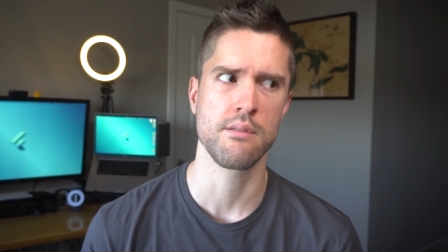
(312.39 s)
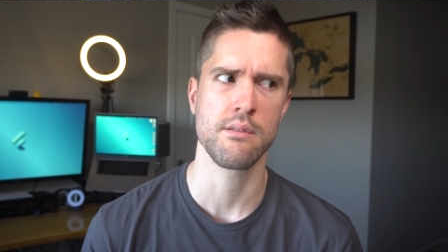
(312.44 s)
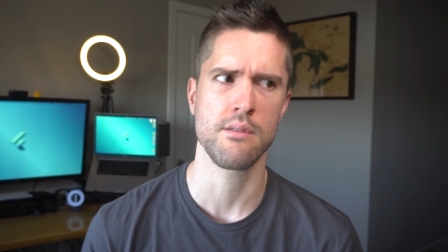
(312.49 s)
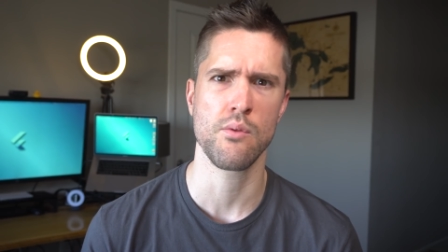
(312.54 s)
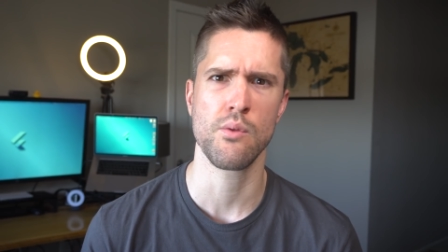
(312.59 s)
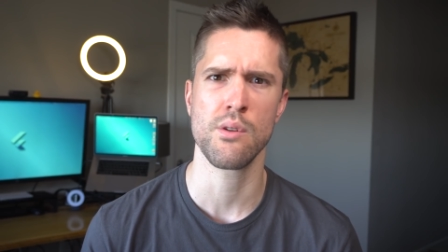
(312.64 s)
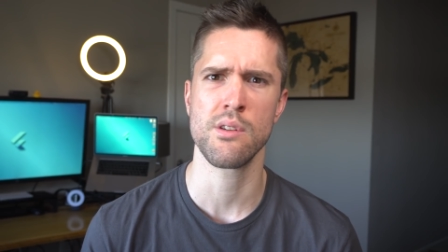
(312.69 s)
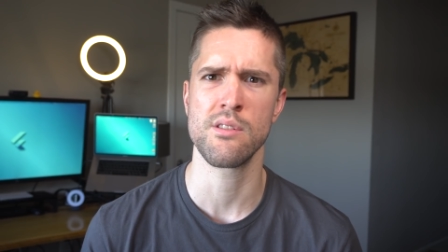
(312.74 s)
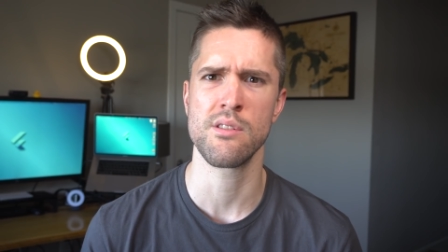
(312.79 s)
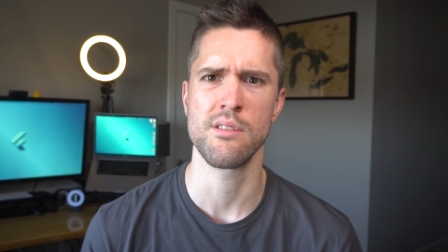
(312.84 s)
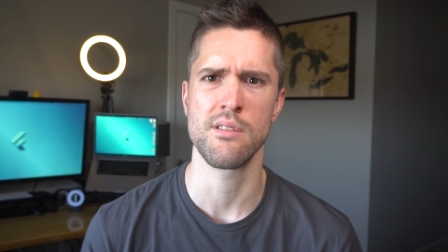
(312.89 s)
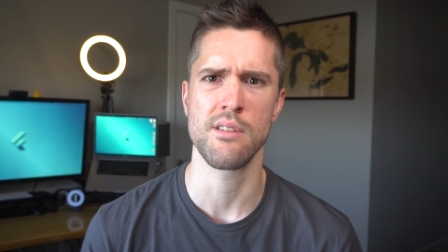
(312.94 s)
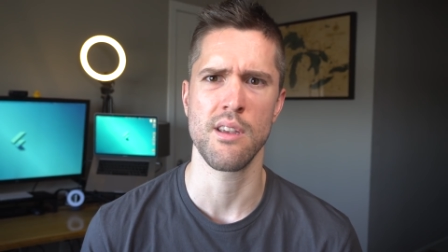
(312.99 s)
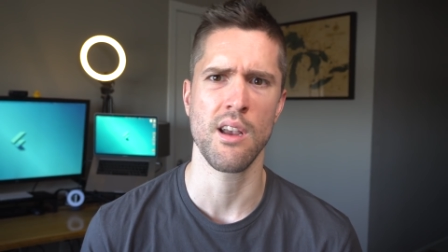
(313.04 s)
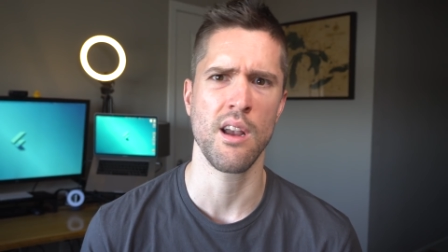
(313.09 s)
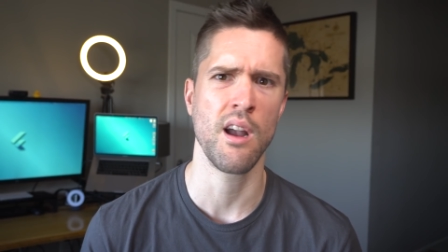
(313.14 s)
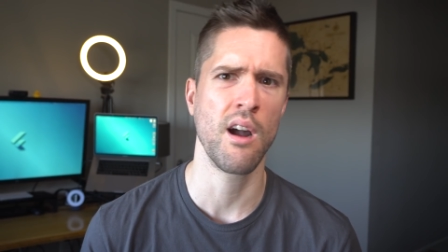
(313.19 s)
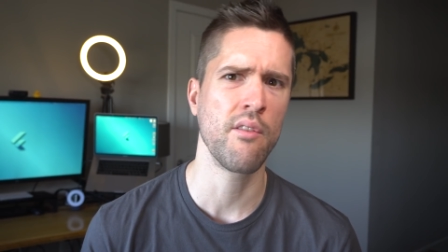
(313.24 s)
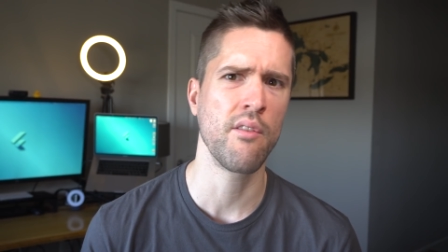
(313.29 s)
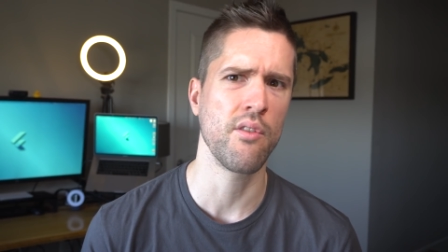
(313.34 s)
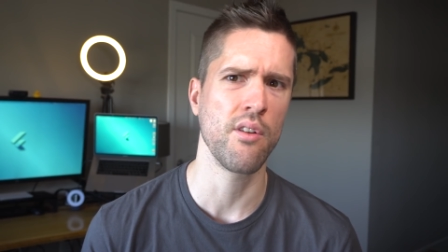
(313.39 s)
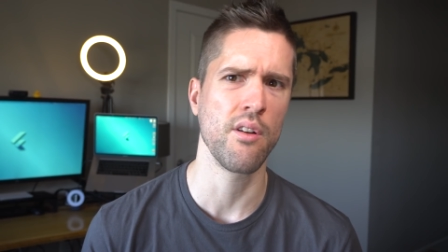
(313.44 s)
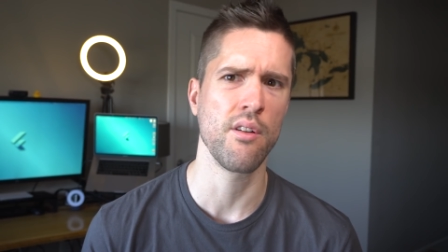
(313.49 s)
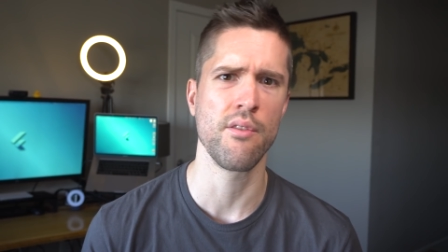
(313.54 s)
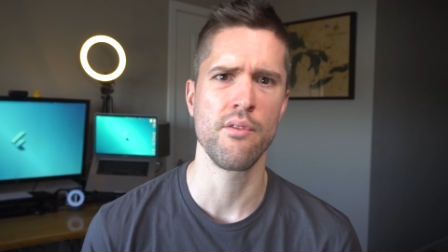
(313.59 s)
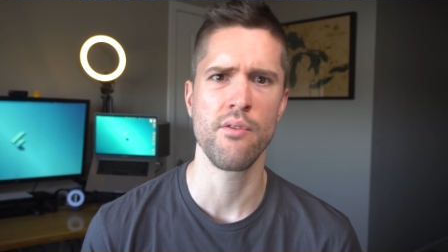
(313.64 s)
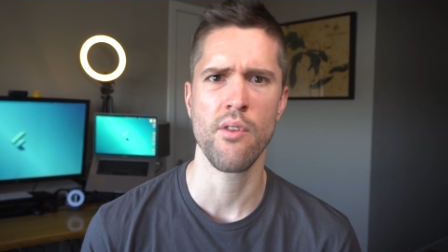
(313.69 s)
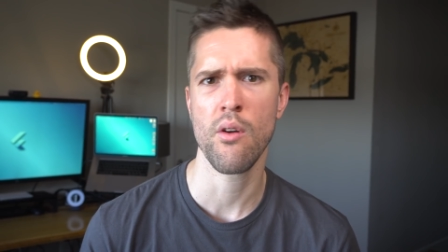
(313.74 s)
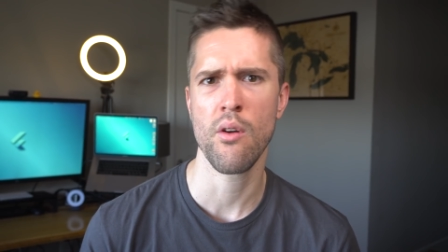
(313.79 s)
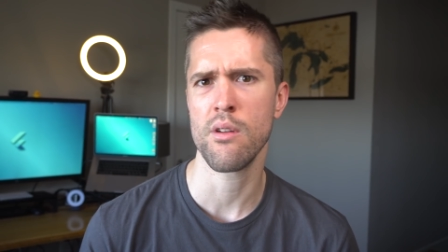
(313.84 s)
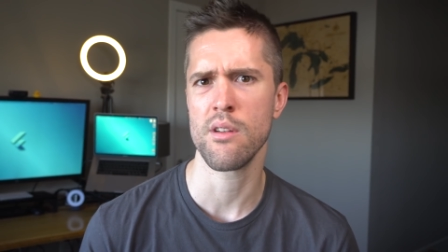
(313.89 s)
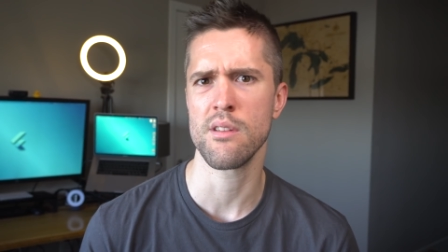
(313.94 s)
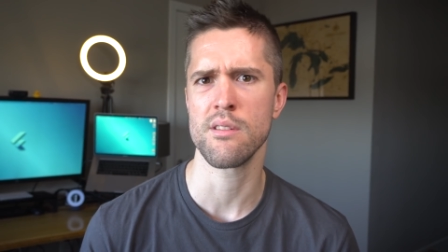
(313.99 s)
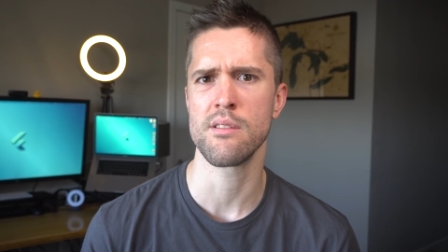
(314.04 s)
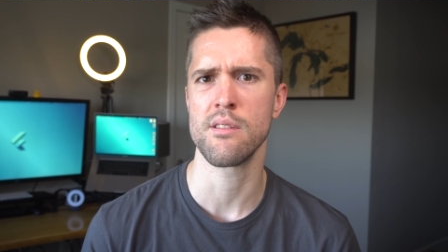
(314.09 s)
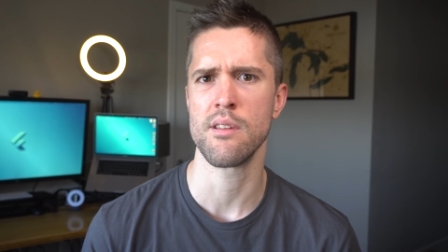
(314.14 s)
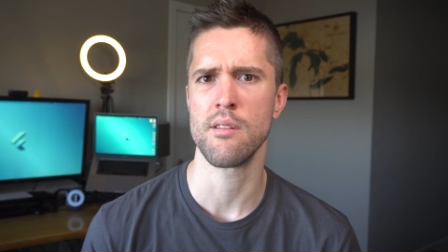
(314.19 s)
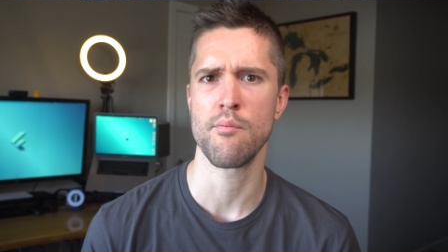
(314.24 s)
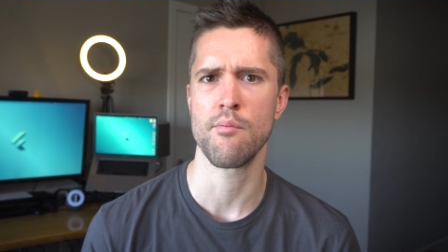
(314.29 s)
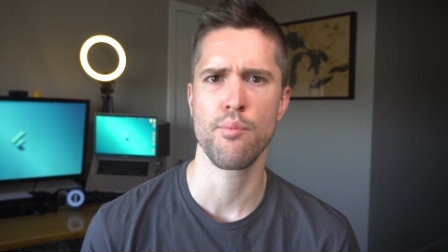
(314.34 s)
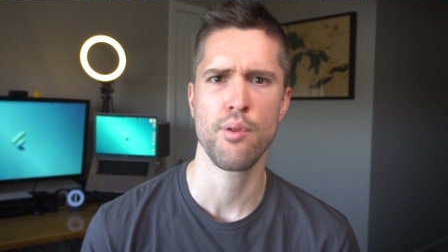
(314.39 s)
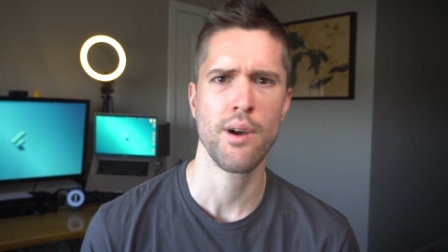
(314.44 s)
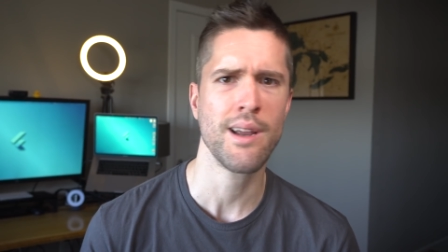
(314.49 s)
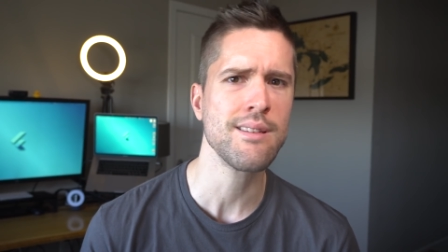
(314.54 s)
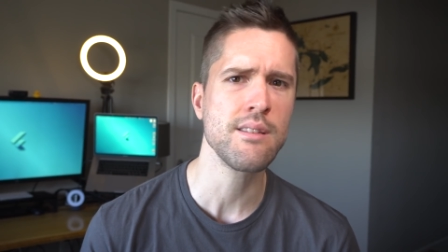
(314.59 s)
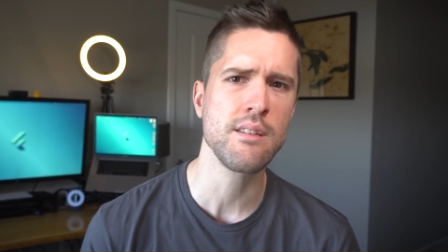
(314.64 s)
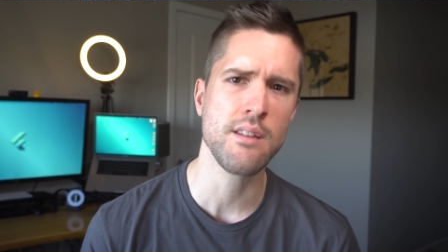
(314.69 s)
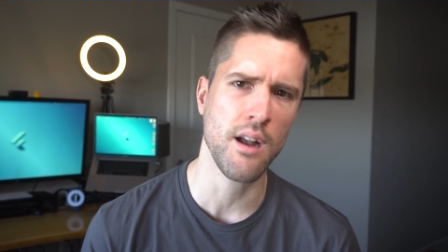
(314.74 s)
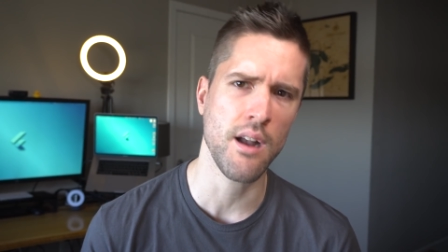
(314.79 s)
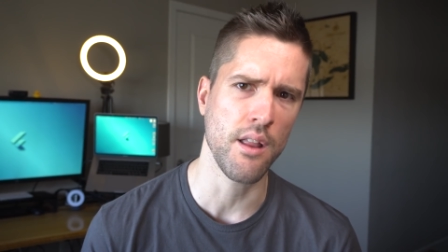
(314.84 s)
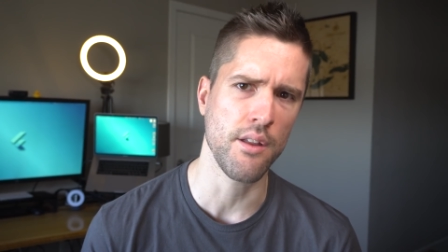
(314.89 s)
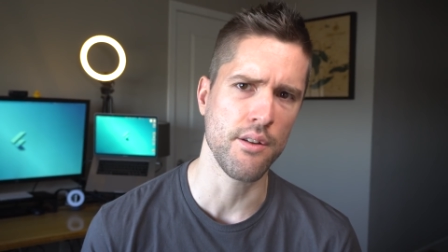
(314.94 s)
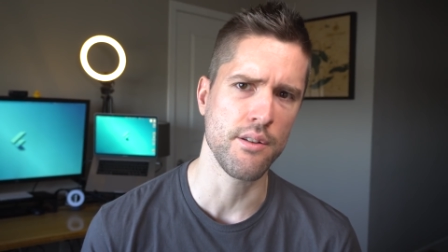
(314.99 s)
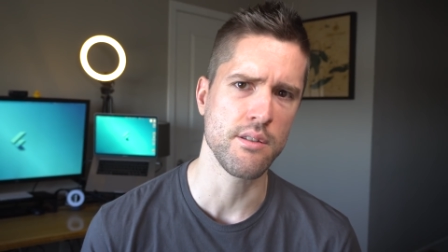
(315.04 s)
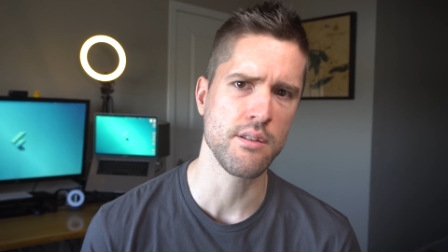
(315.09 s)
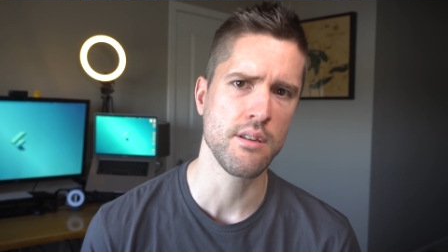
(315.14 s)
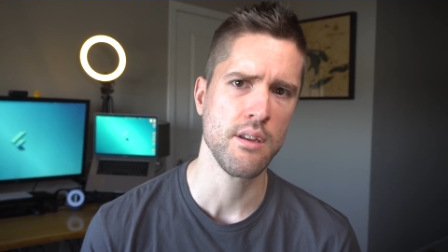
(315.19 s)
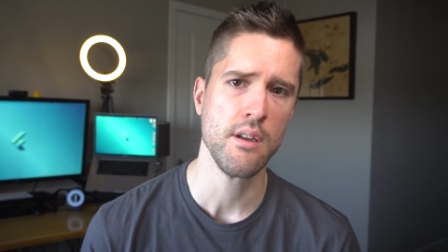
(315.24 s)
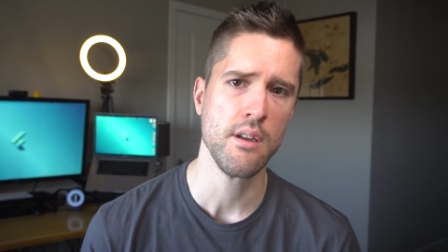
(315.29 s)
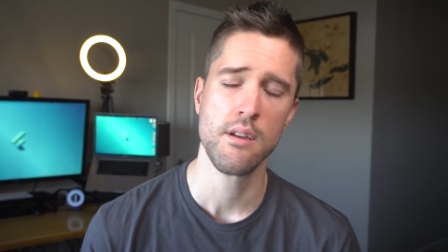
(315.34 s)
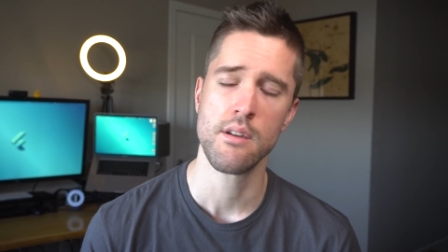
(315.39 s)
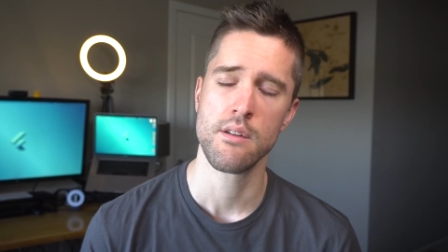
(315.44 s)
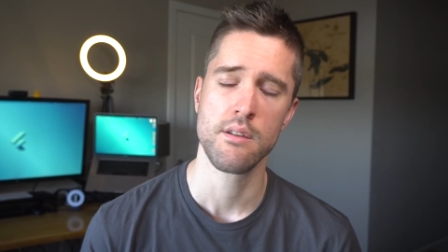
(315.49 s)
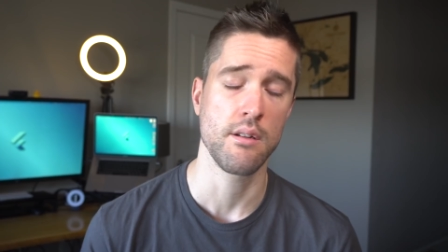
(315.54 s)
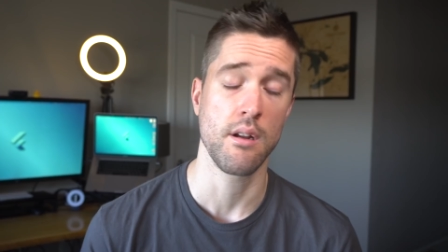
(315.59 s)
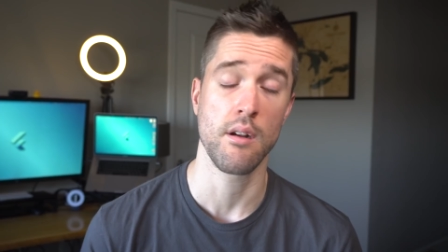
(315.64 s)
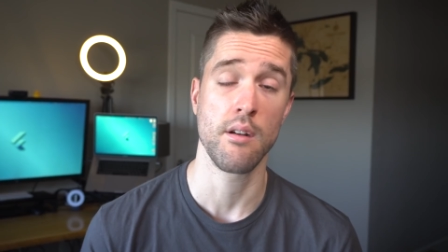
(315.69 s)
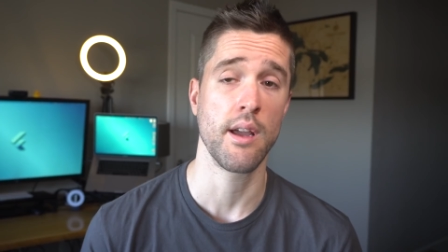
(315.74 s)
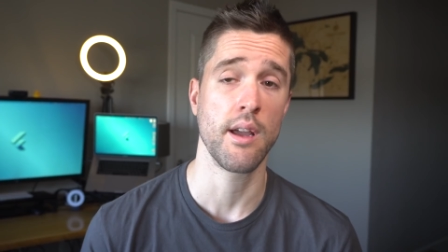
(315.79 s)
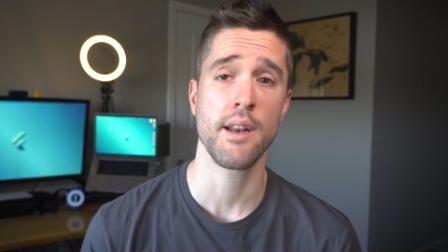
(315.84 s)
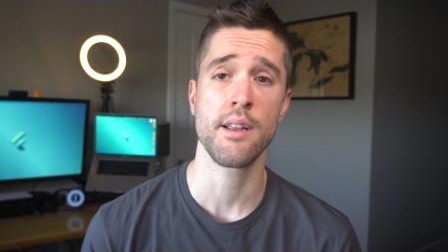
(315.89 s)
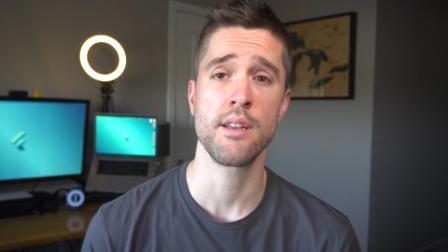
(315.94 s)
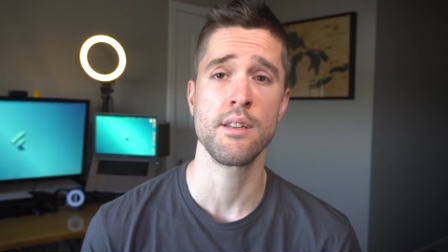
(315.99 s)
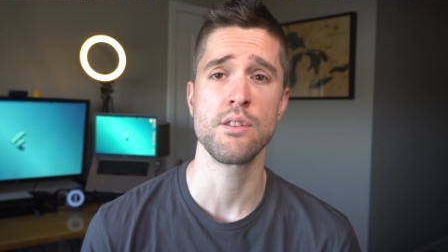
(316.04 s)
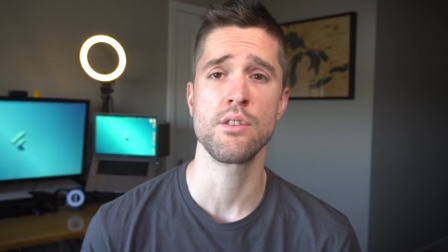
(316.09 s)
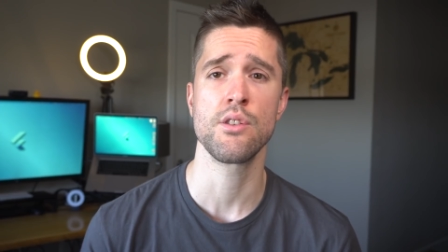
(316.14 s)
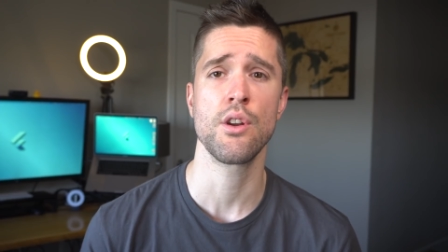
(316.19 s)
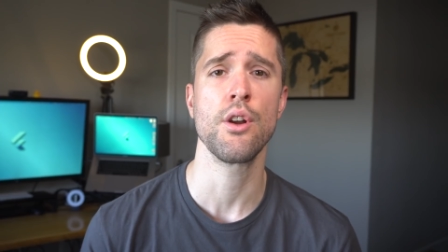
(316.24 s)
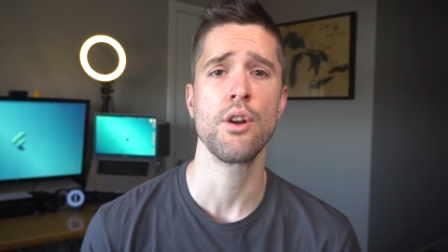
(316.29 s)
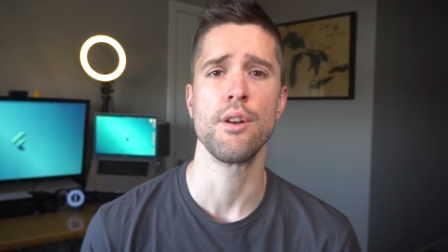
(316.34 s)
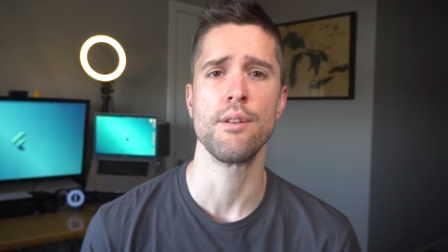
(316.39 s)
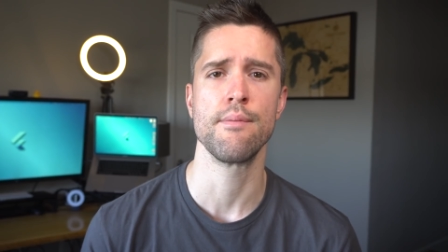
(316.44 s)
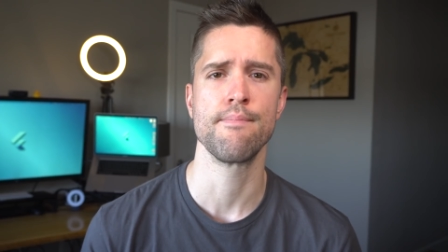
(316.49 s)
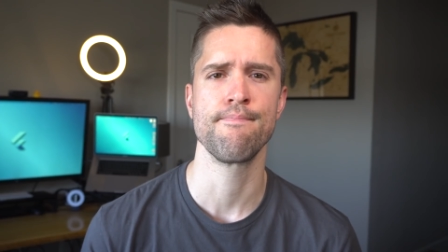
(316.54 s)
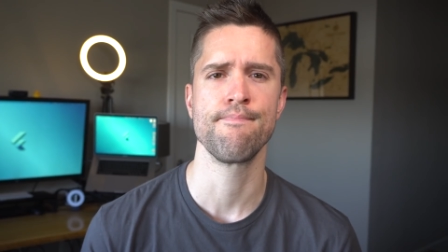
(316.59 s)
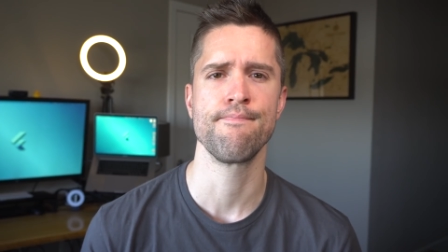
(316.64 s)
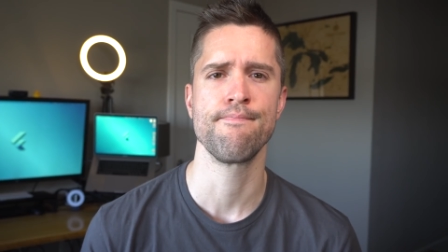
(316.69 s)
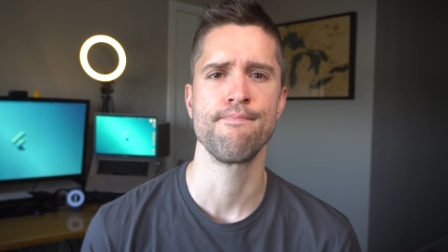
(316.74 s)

so questions like hovered, focused, and pressed colors are not a concern.